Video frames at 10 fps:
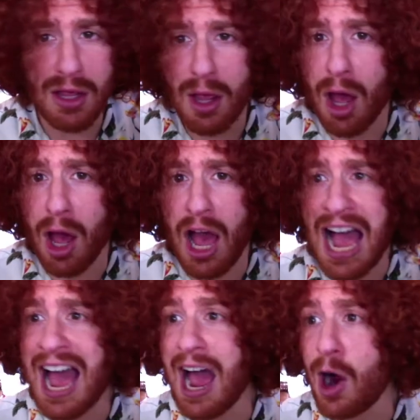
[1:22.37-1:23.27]

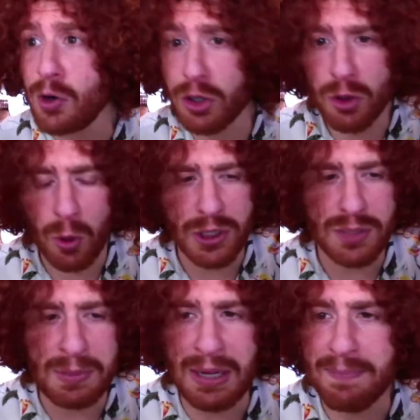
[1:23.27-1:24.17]
how you're going to
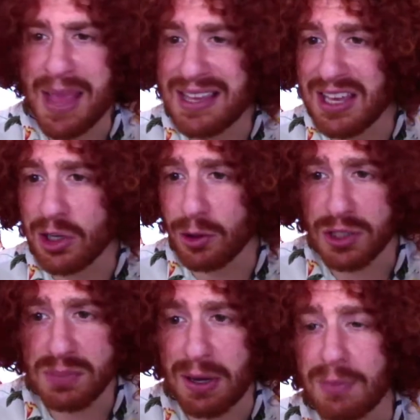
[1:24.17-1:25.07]
be making your
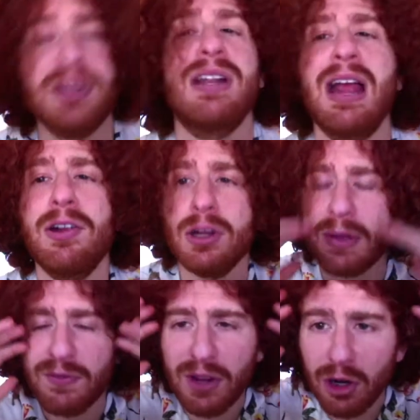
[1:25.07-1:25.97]
experiment and how you're going to be
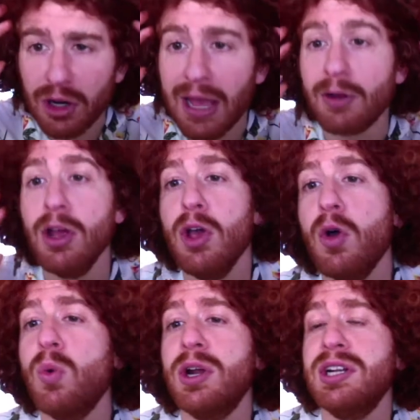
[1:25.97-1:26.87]
figuring out
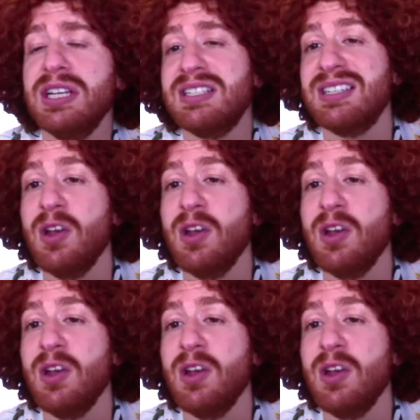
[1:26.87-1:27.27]
what it is,